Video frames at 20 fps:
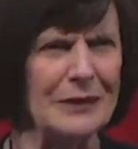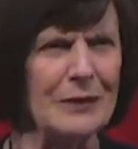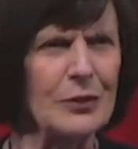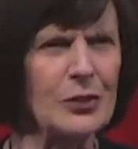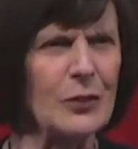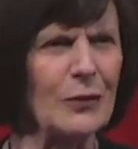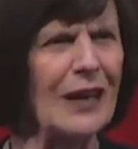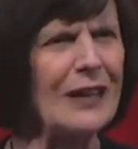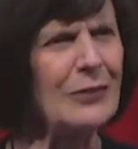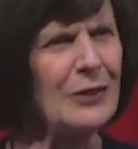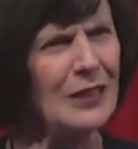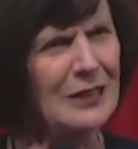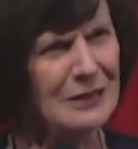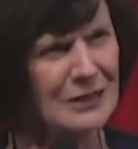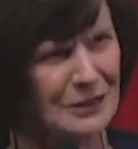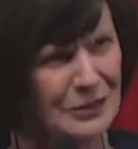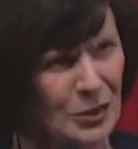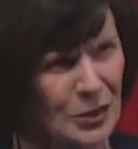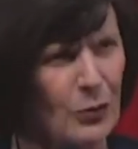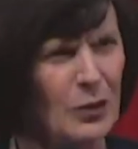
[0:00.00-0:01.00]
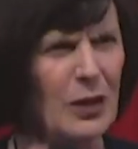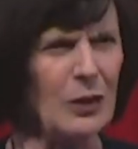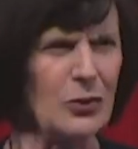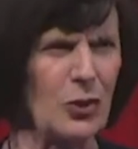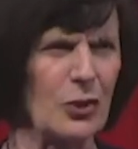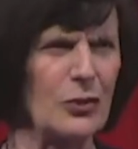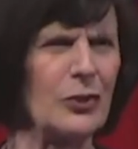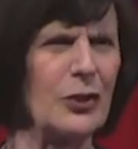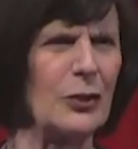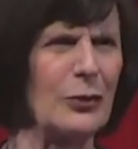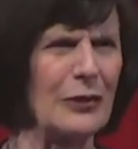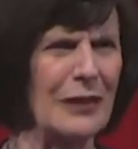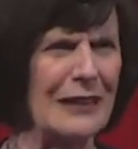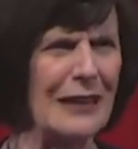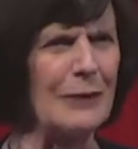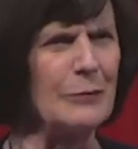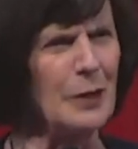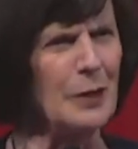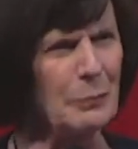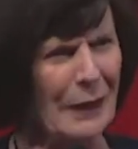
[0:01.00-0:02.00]
So I thought you all should know that
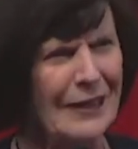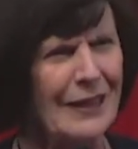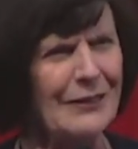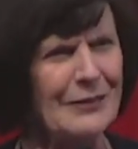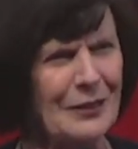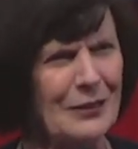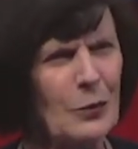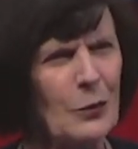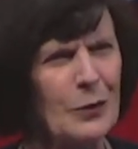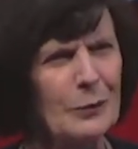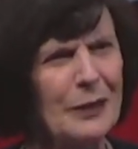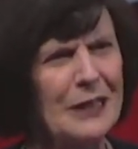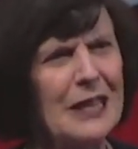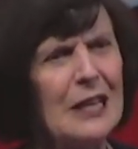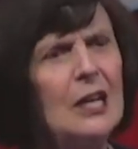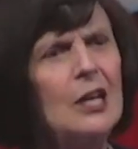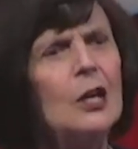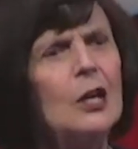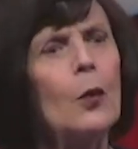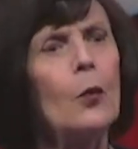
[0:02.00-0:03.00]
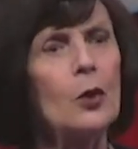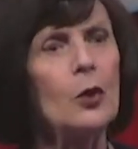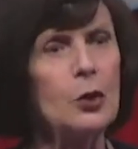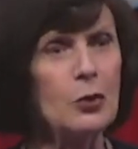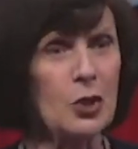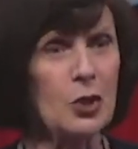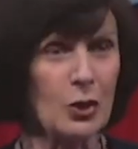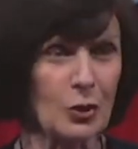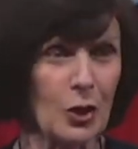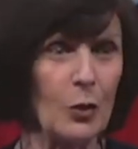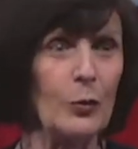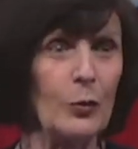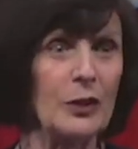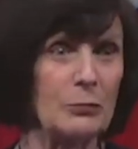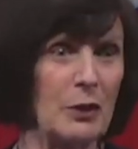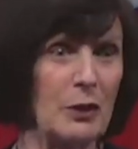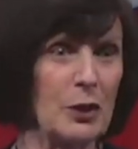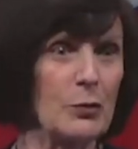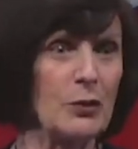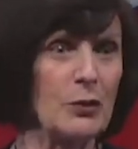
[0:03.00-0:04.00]
I'm the bionic woman. You should go with
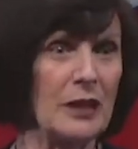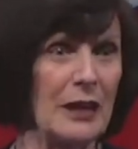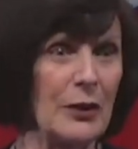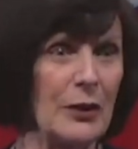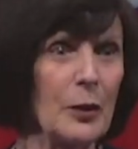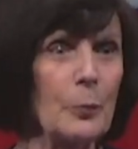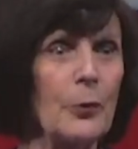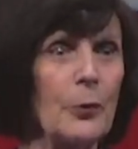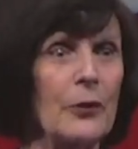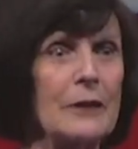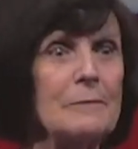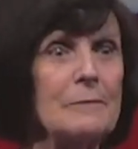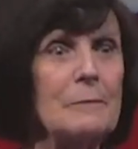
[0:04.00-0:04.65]
me through the airport.